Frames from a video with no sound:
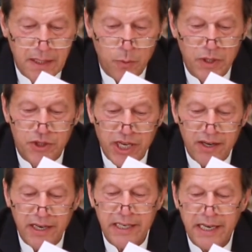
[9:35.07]
will
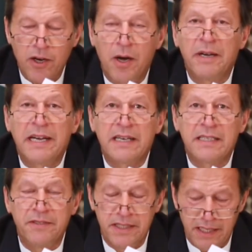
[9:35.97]
generate economic
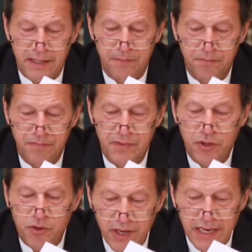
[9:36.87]
activity,
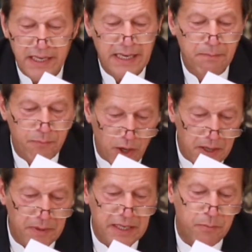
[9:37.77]
trade,
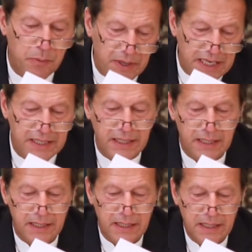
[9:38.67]
employment,
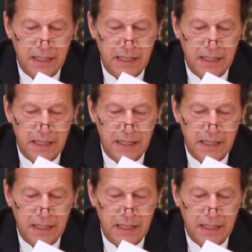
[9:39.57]
mobility,